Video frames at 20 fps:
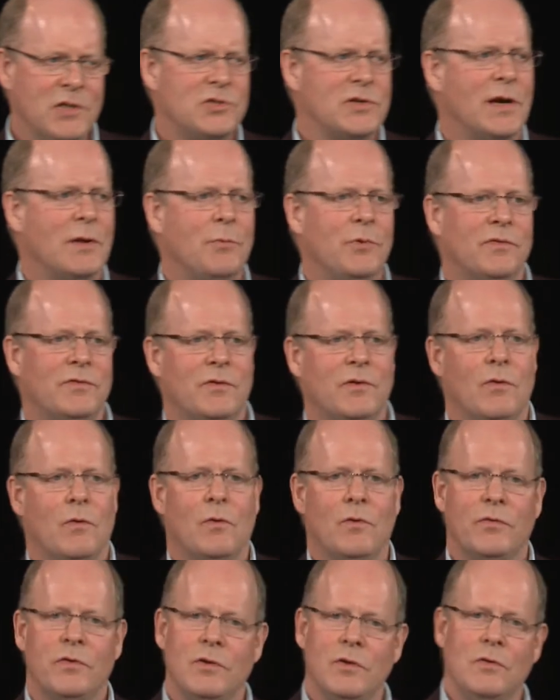job was to
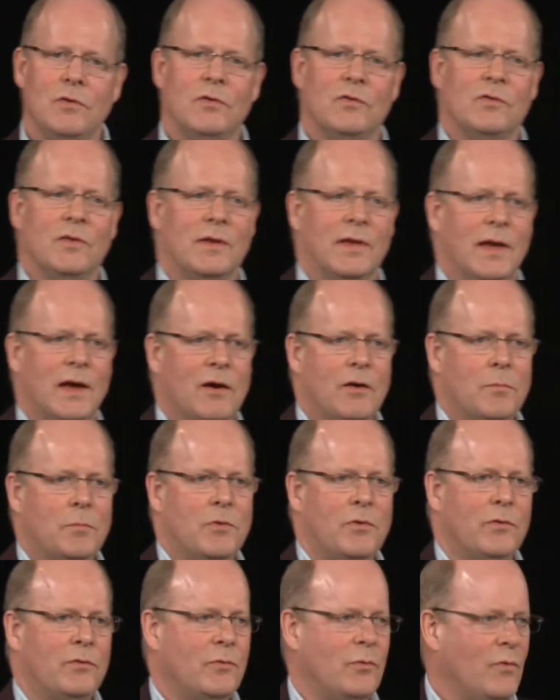hold the unions
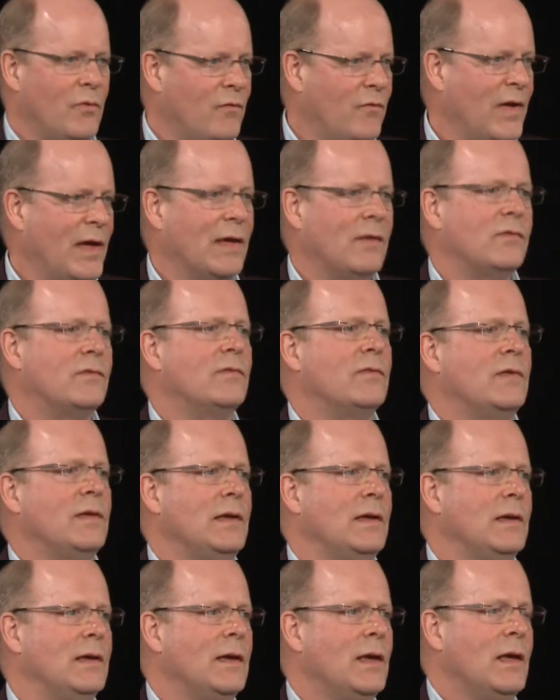accountable and to advance
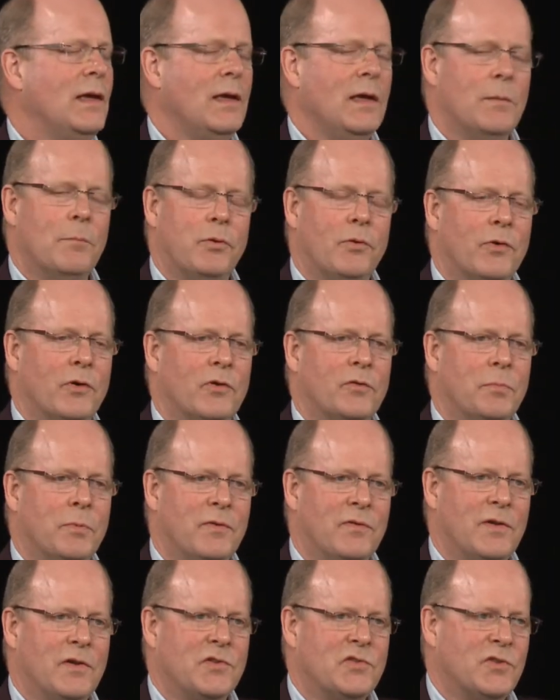the employer's
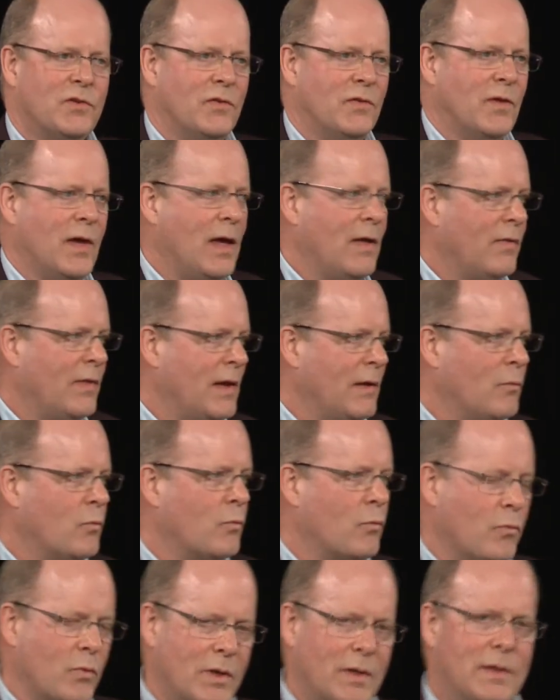position, and they
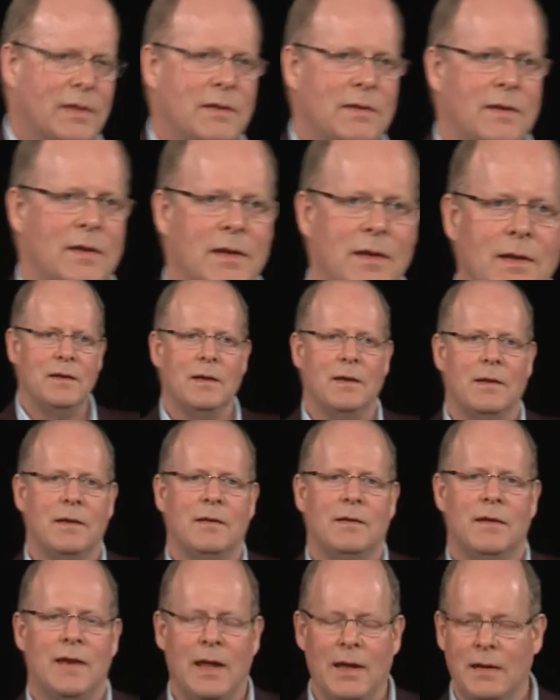really didn't
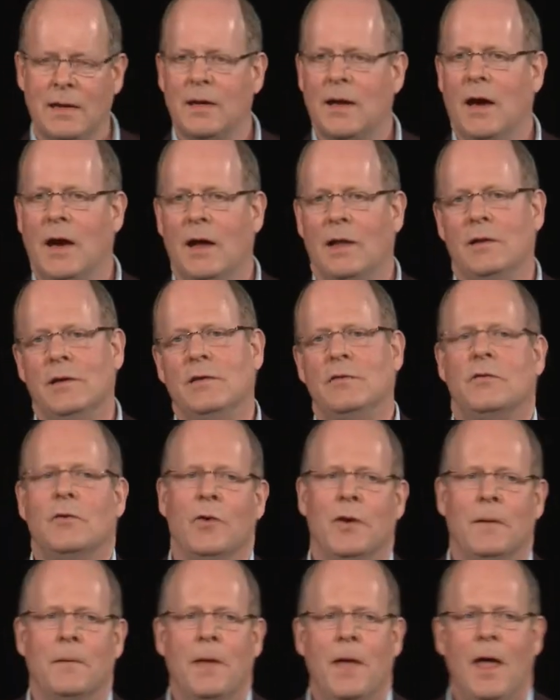take kindly
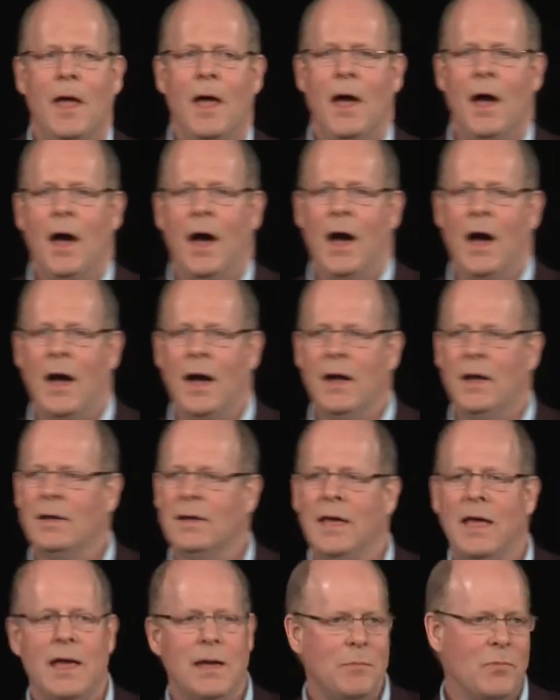to it. I
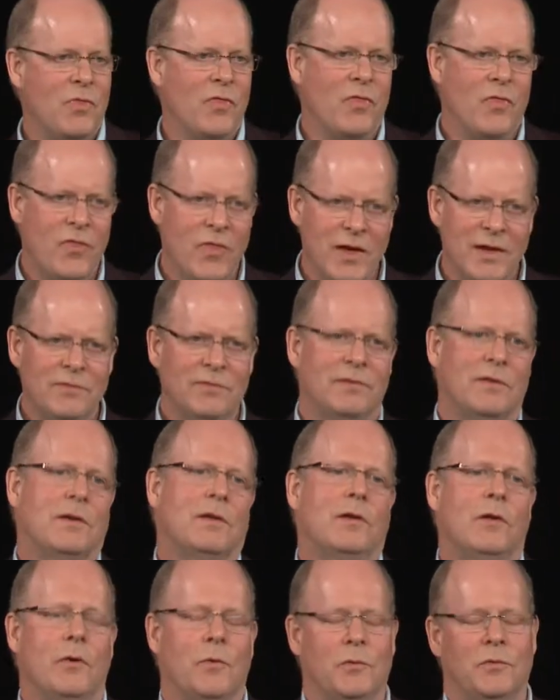came this
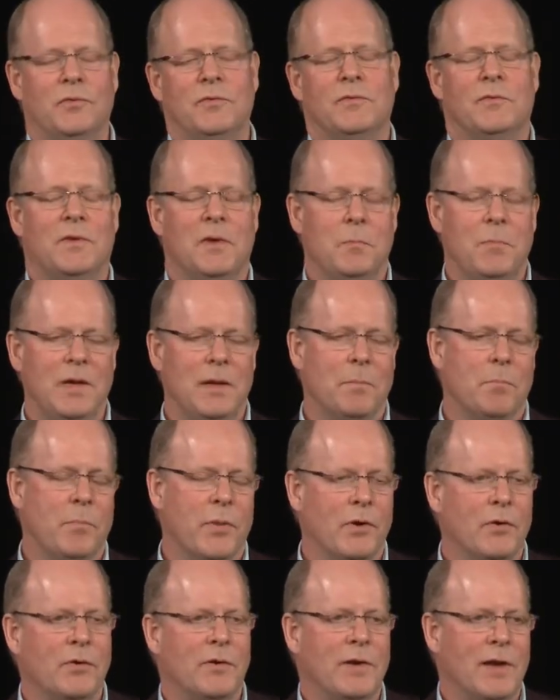close to being
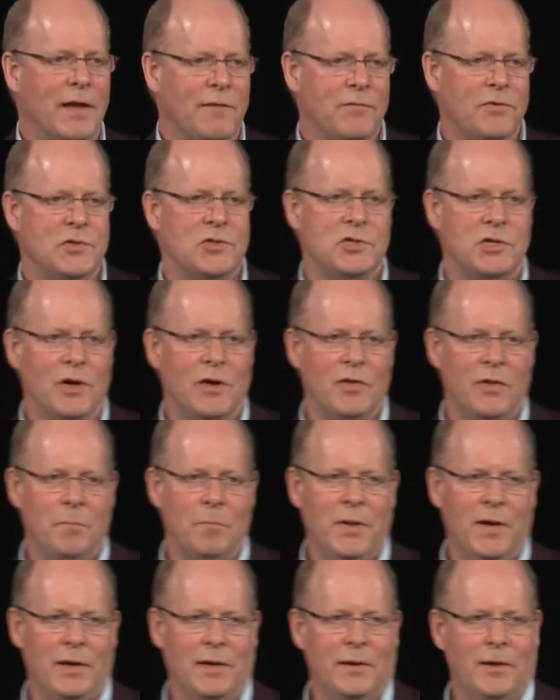burned in effigy on the
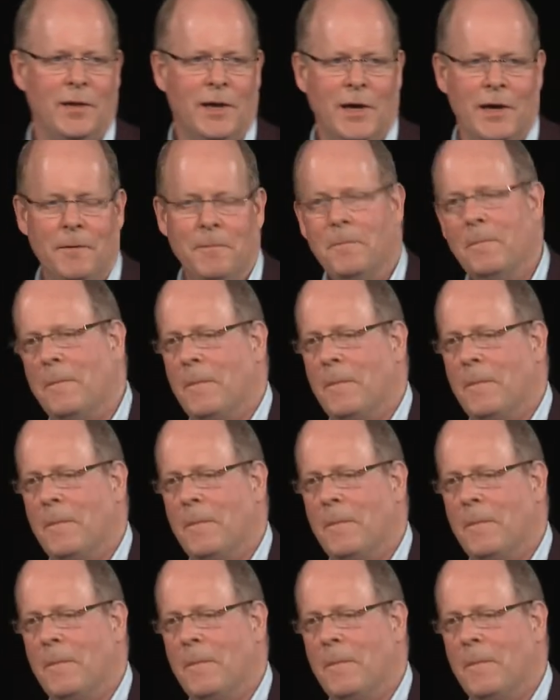picket line,